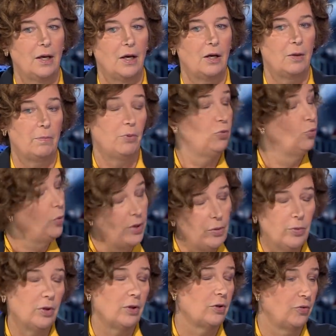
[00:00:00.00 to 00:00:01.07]
But we
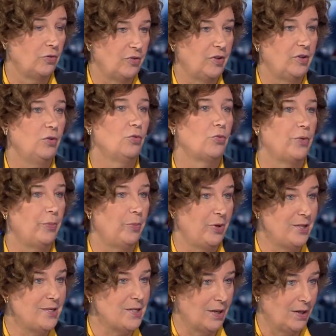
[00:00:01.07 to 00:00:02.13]
will continue
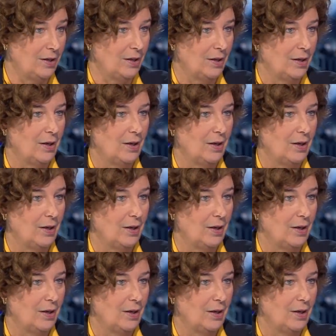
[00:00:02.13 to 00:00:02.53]
repeating